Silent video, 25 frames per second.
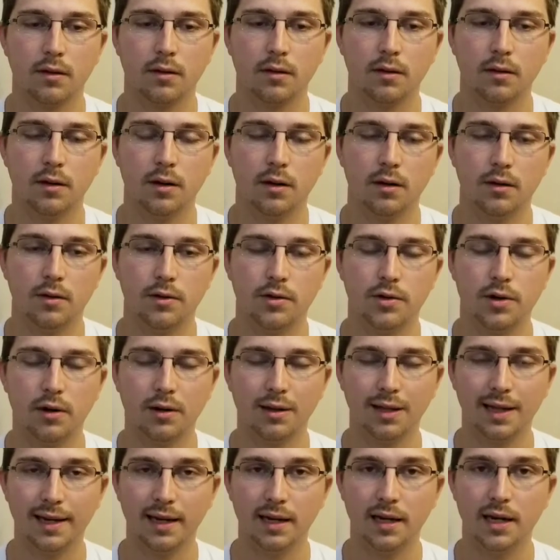The truck
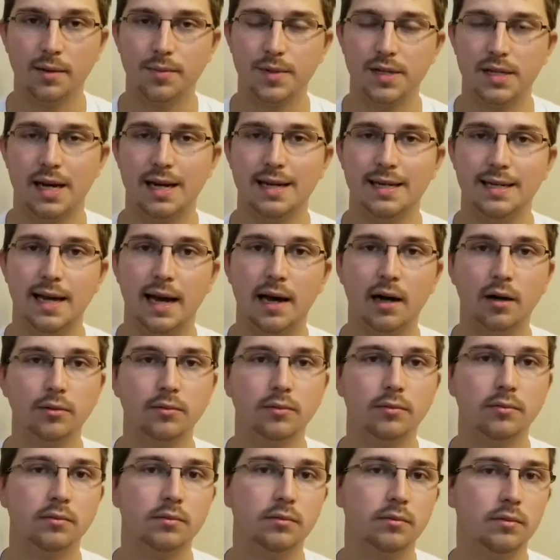landed upside down.
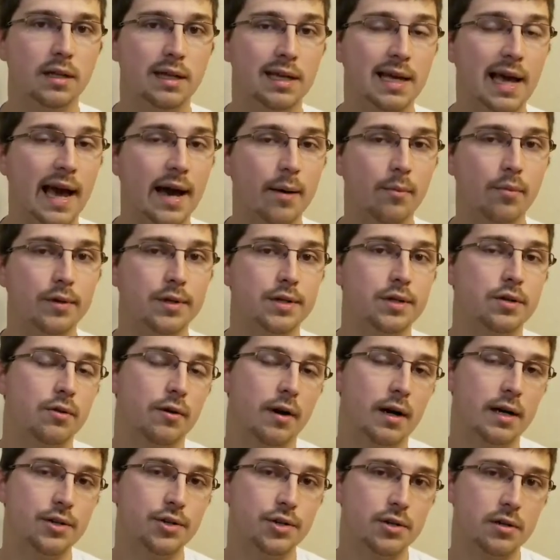The cab was
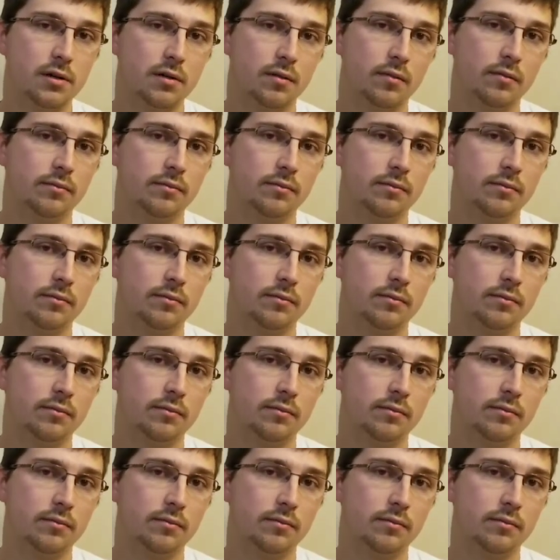crushed.